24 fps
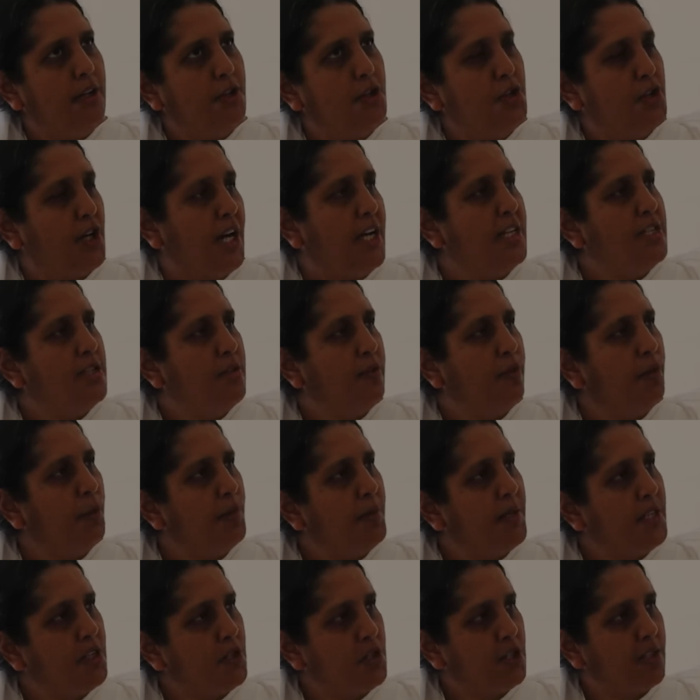
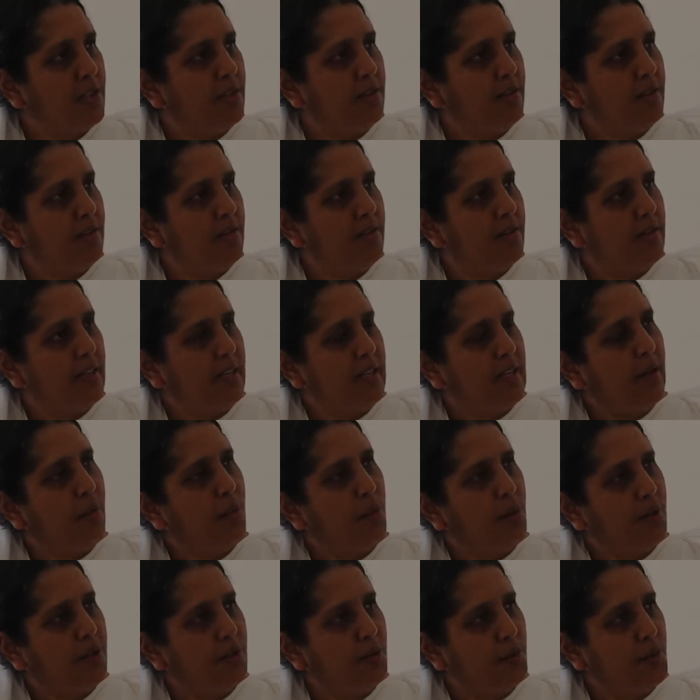transformation that I
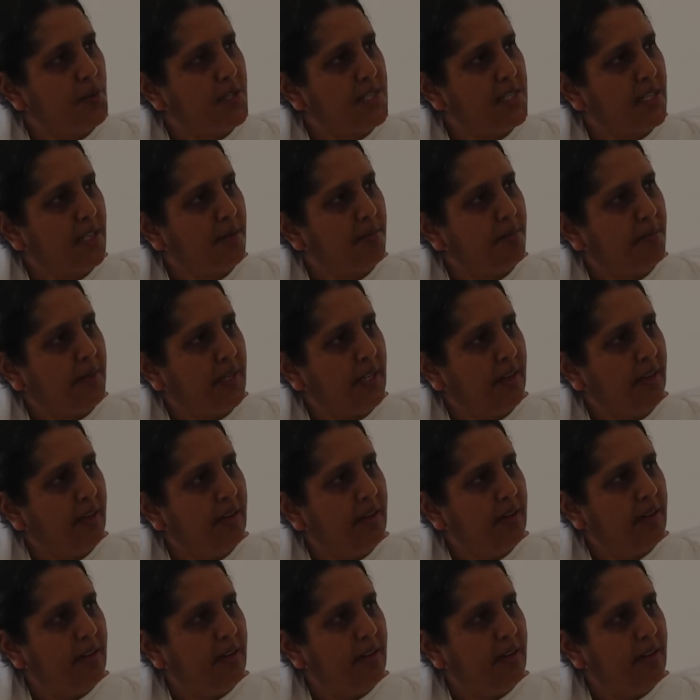want within me.